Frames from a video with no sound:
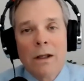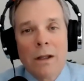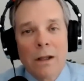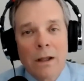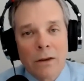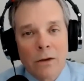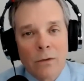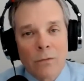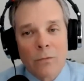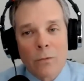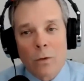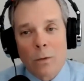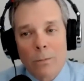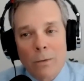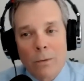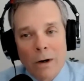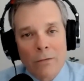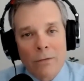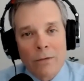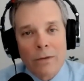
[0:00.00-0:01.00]
the
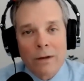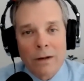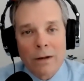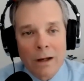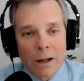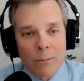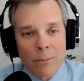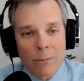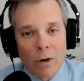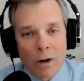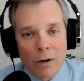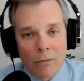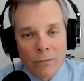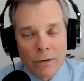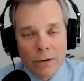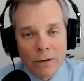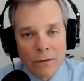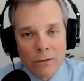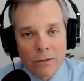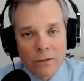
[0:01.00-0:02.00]
for-profit and the
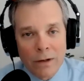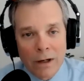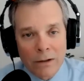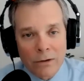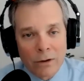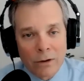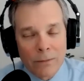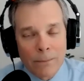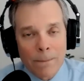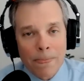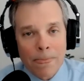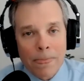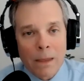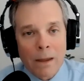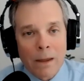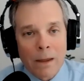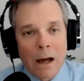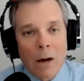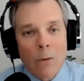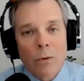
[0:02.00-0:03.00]
nonprofit sector.
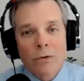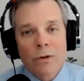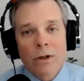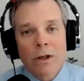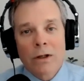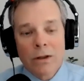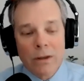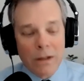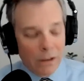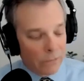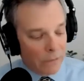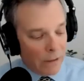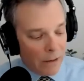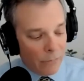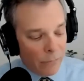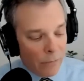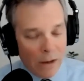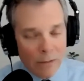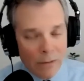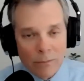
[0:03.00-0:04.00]
I will tell you this,
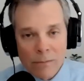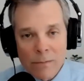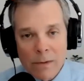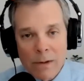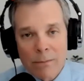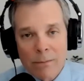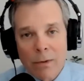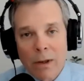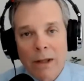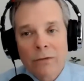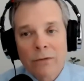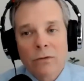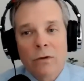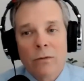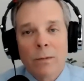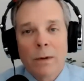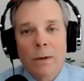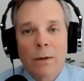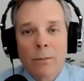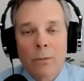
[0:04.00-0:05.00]
I've been blessed to have
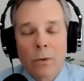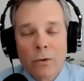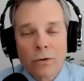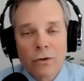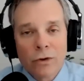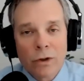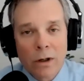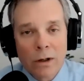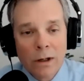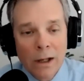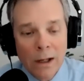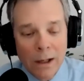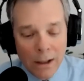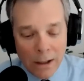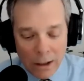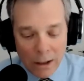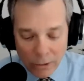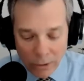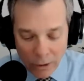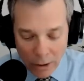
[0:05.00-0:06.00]
been a board chair
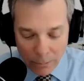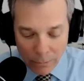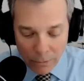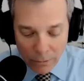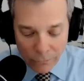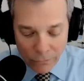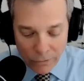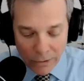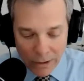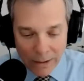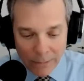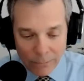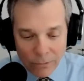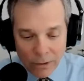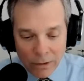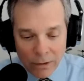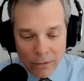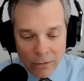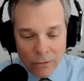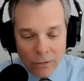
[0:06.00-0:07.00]
a number of times.
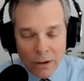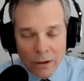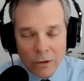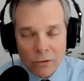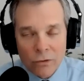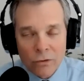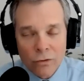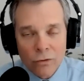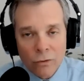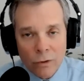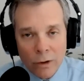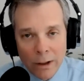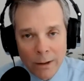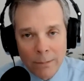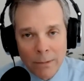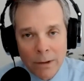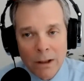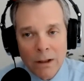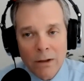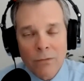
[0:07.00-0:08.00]
It is an
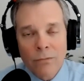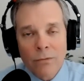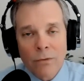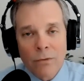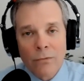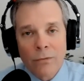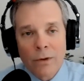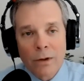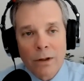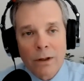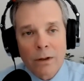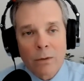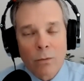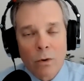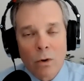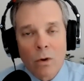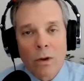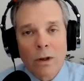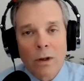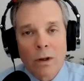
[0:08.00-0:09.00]
extremely fulfilling
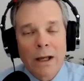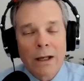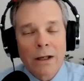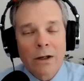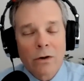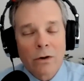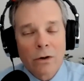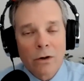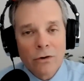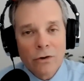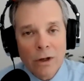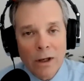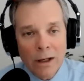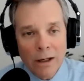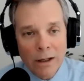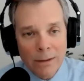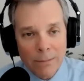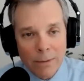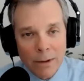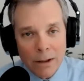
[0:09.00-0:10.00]
role, and I encourage
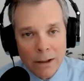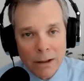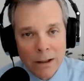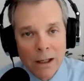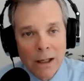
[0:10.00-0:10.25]
anybody